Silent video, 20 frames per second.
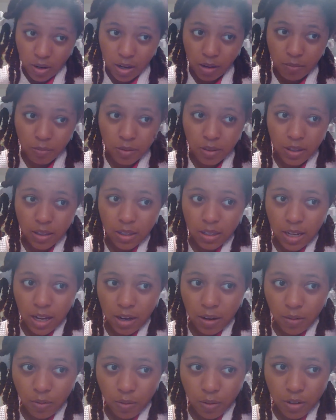I'm now
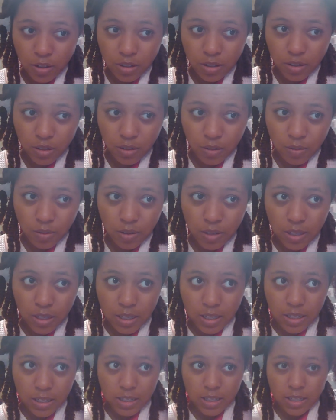going to do
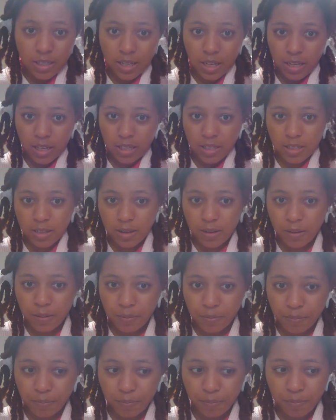is take
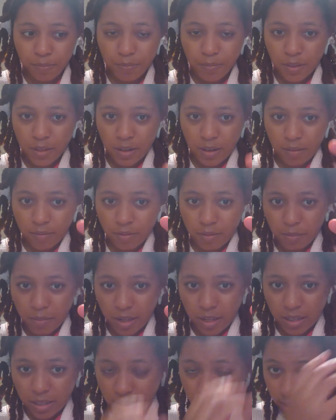some of the
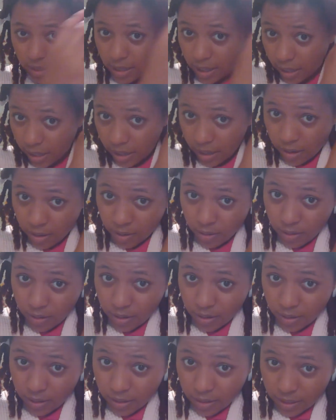melanin hair care
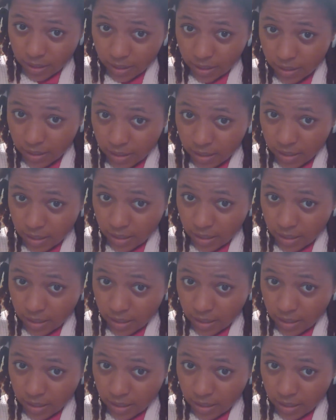oil and just